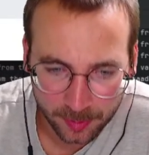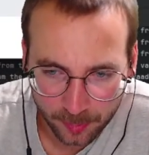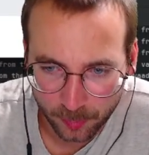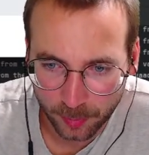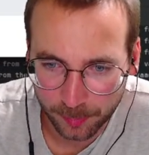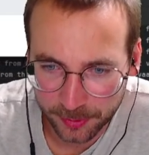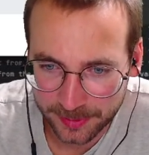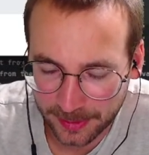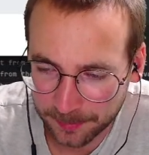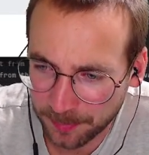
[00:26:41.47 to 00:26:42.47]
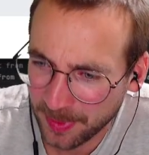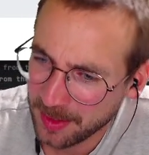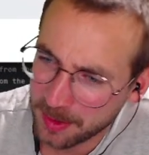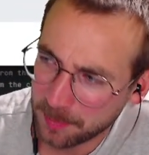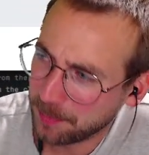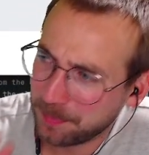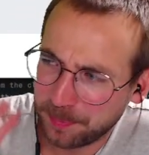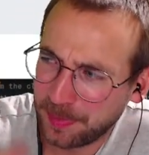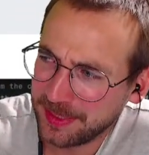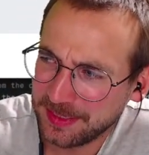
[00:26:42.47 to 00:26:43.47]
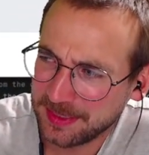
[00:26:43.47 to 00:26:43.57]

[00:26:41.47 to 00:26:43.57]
One more time. But it